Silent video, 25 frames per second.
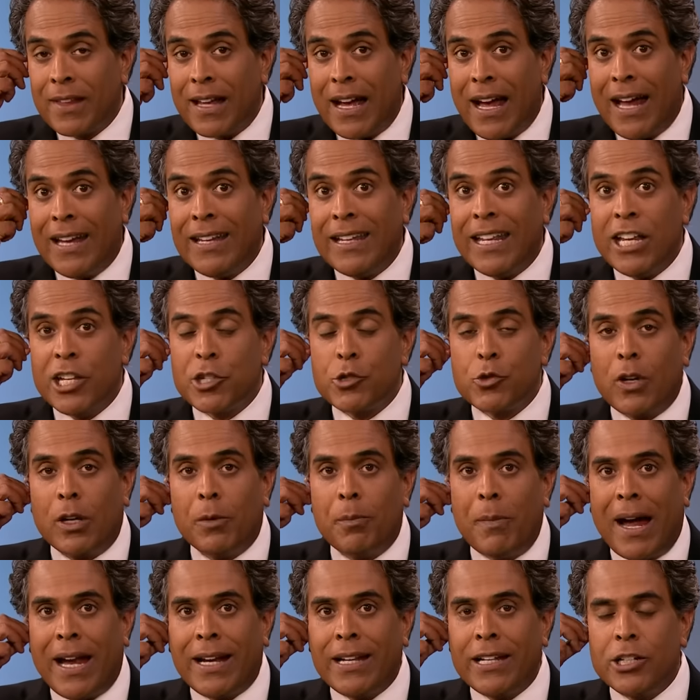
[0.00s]
And Israel
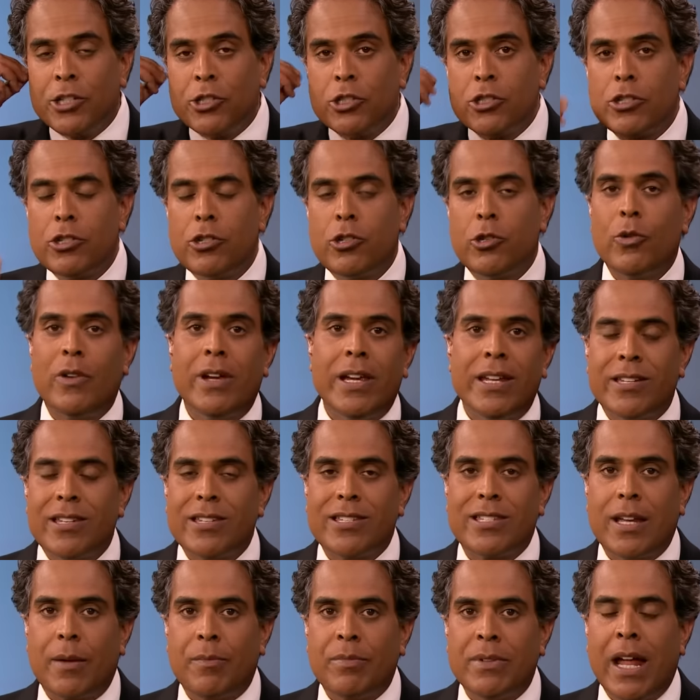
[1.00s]
managed to
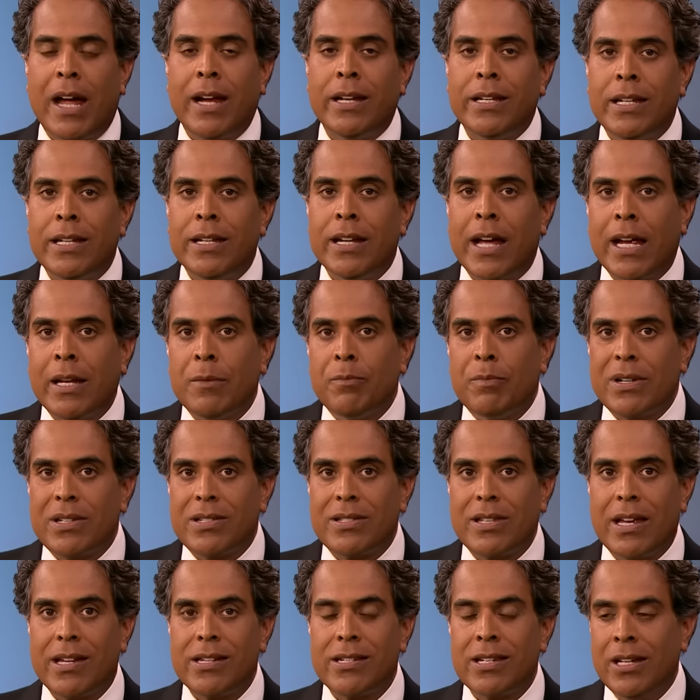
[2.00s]
intercept
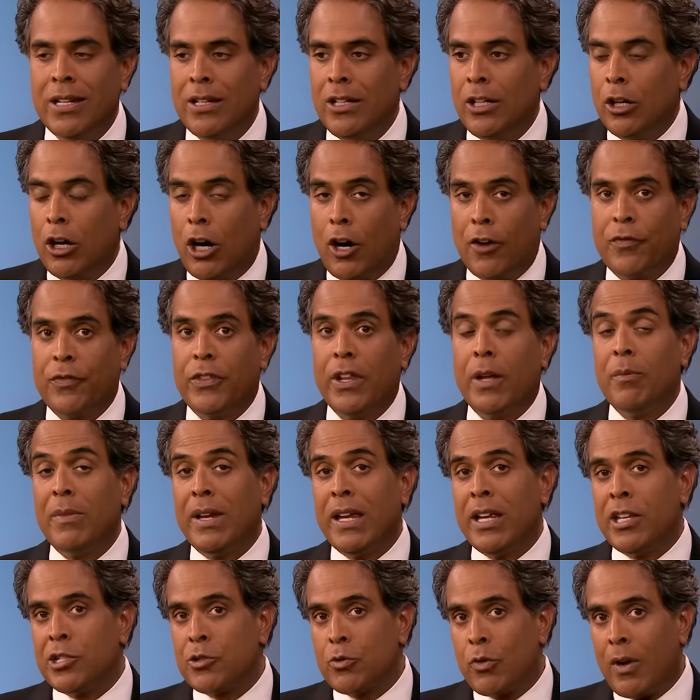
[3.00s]
99% of them.
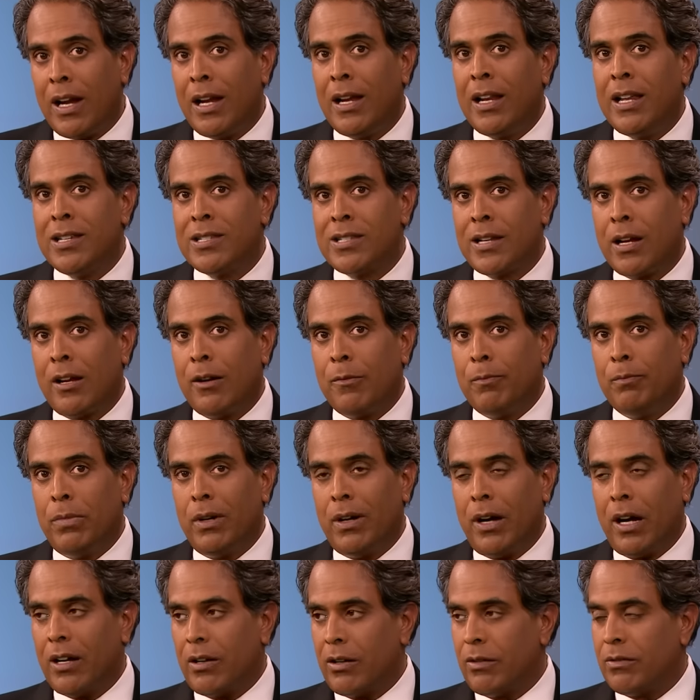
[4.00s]
Israelis
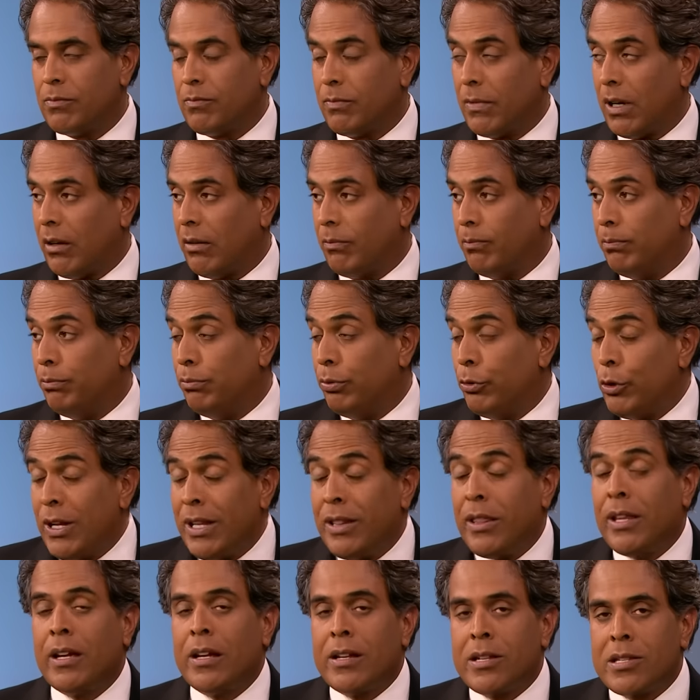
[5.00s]
are
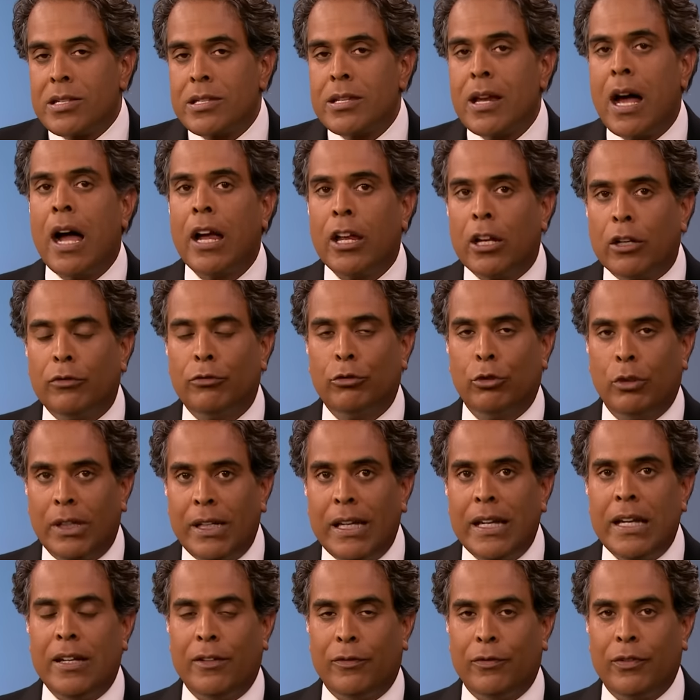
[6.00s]
breathing a sigh of
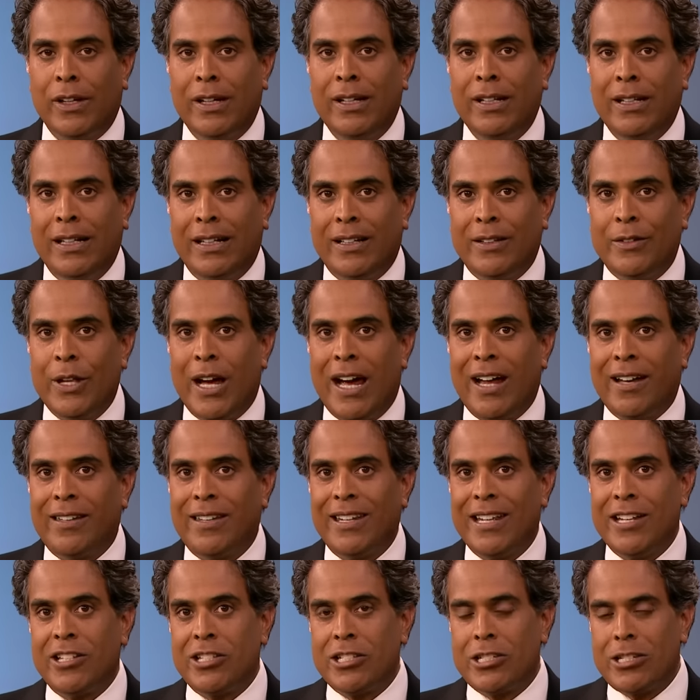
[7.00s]
relief
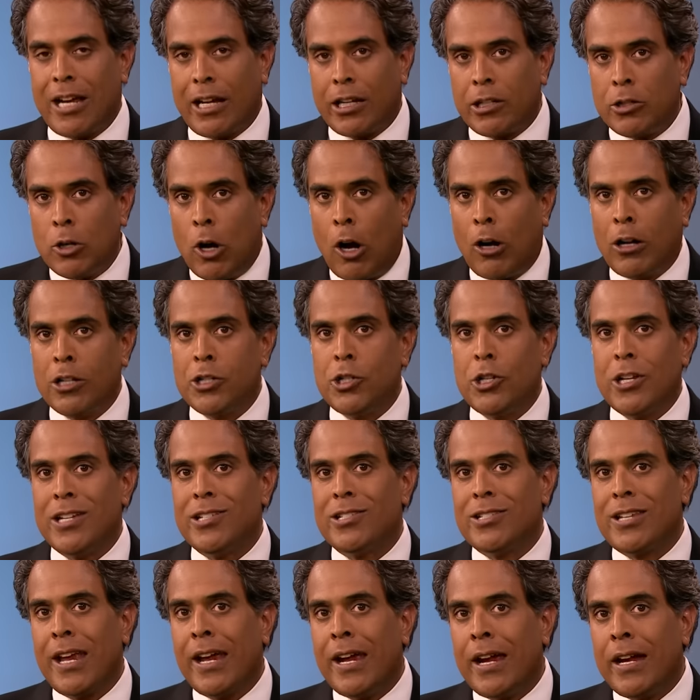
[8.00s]
that its technology,
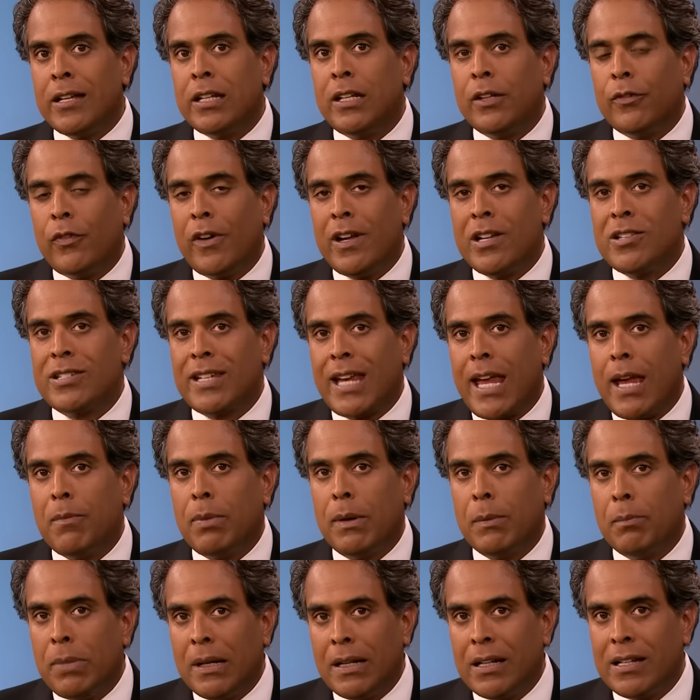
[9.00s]
its air defense
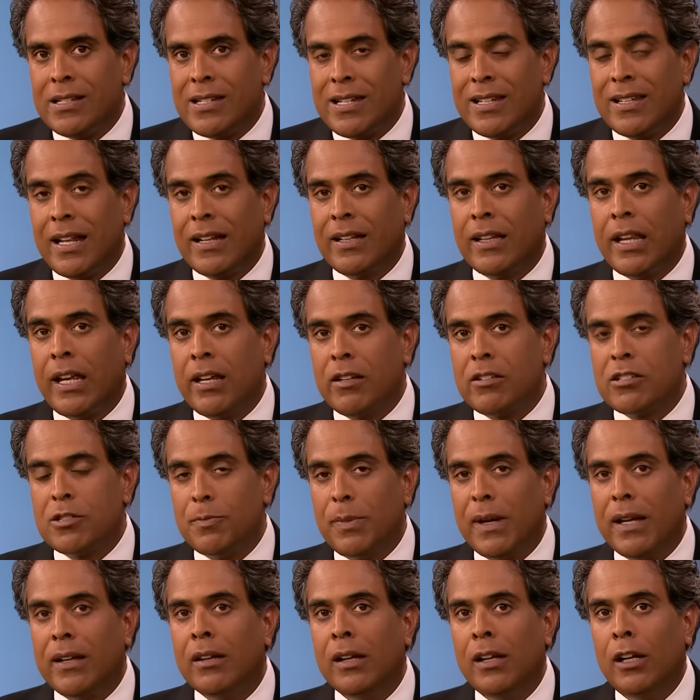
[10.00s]
capability that it's
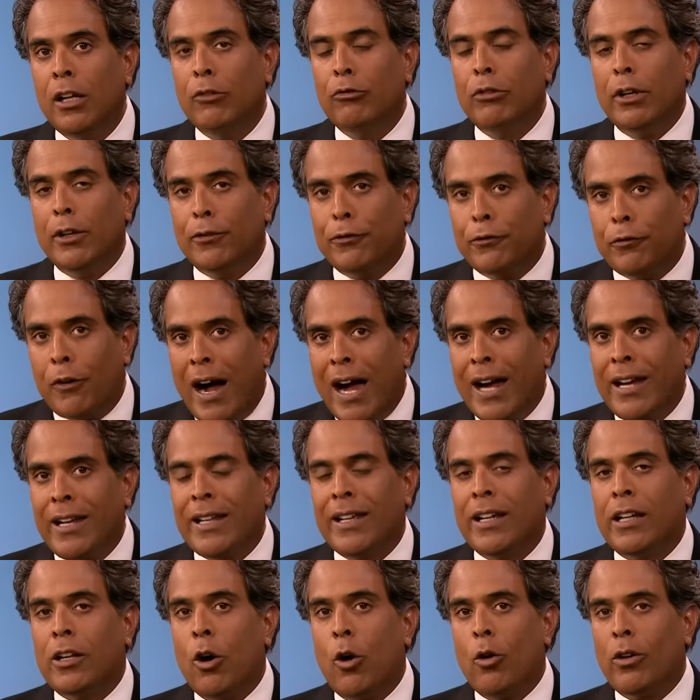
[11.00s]
been
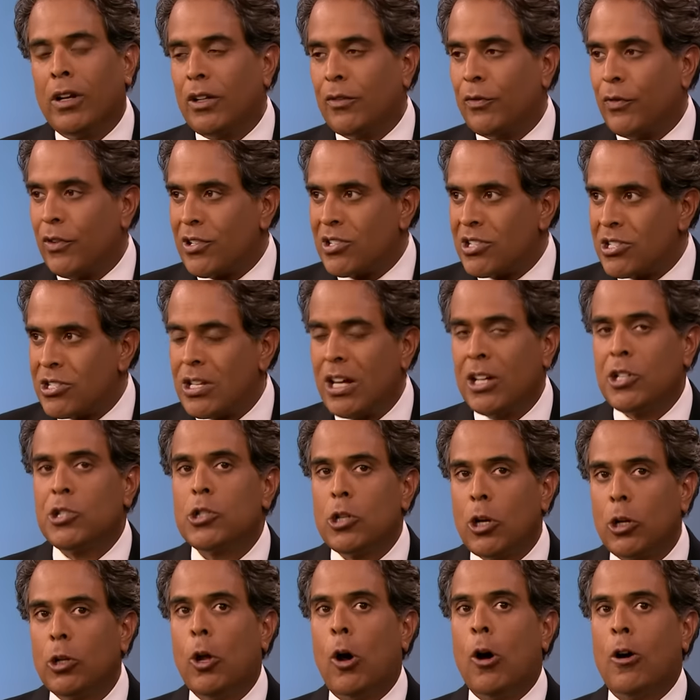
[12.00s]
refining and honing for
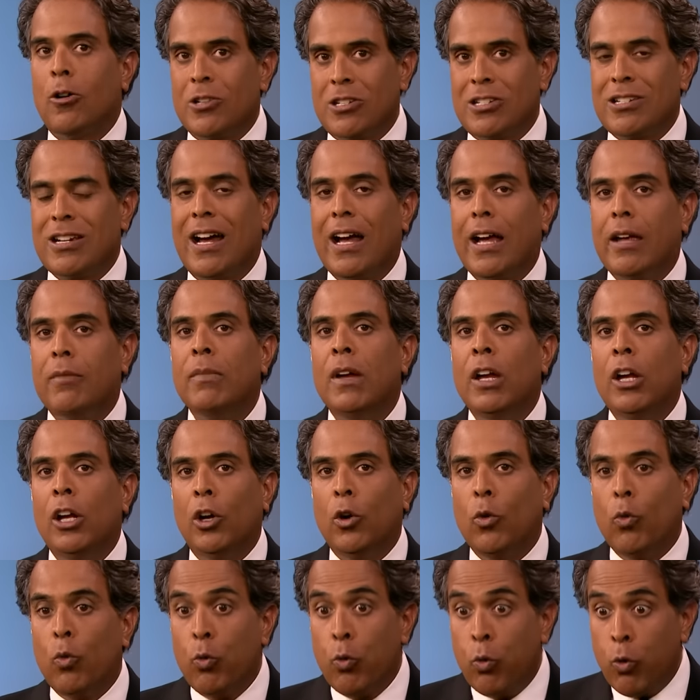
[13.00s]
such a long time
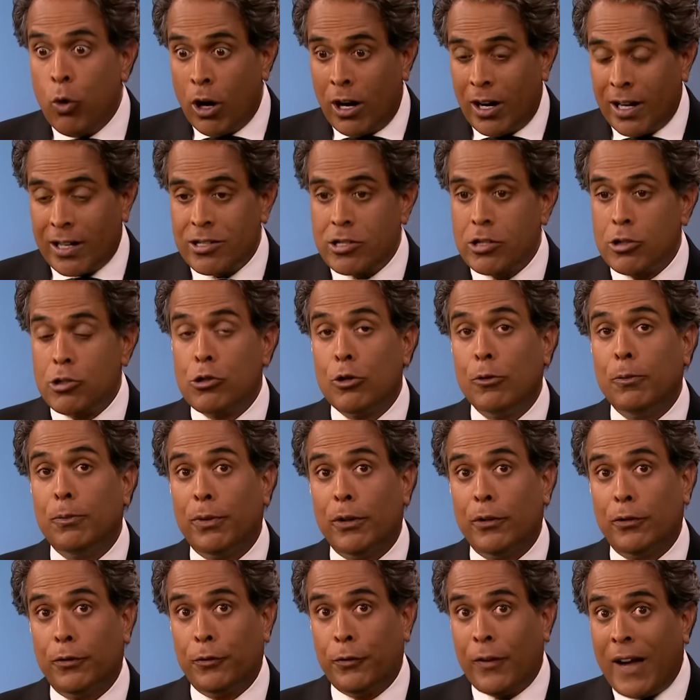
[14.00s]
worked to
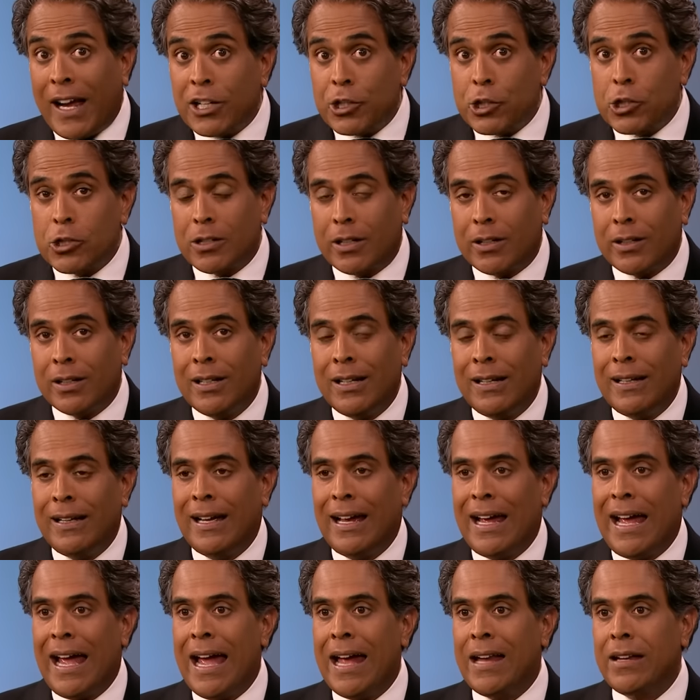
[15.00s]
perfection.
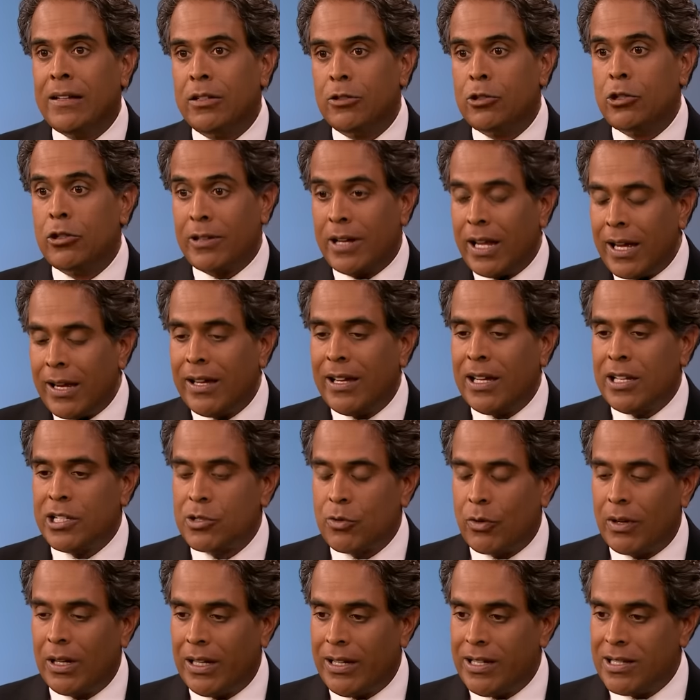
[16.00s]
Yeah. And today,
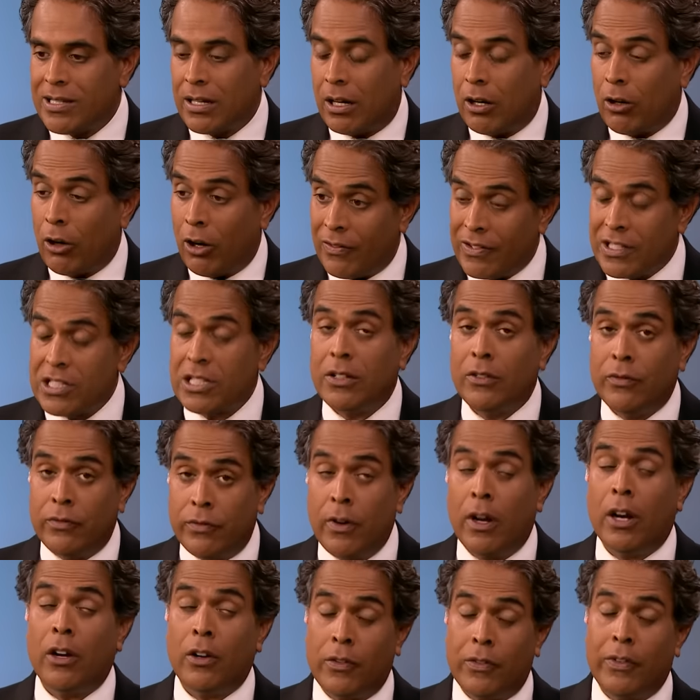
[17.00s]
Israelis are obviously
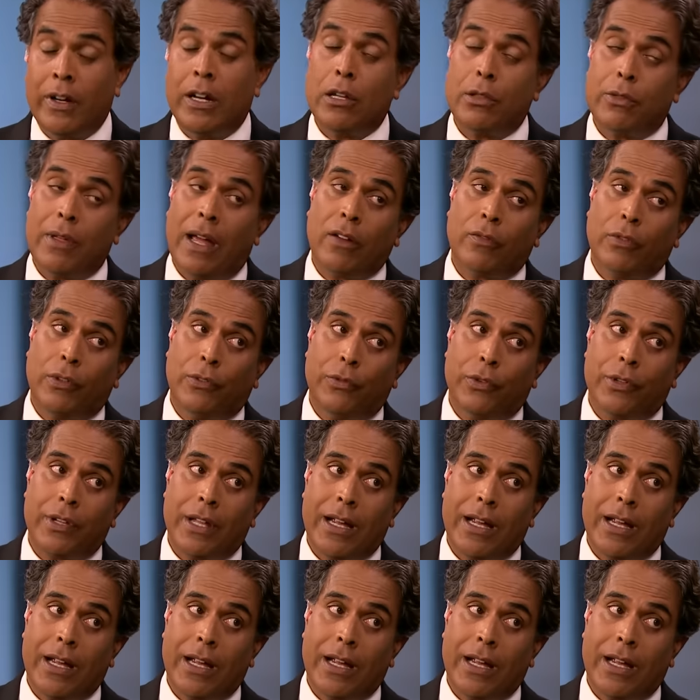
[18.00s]
very, very thankful for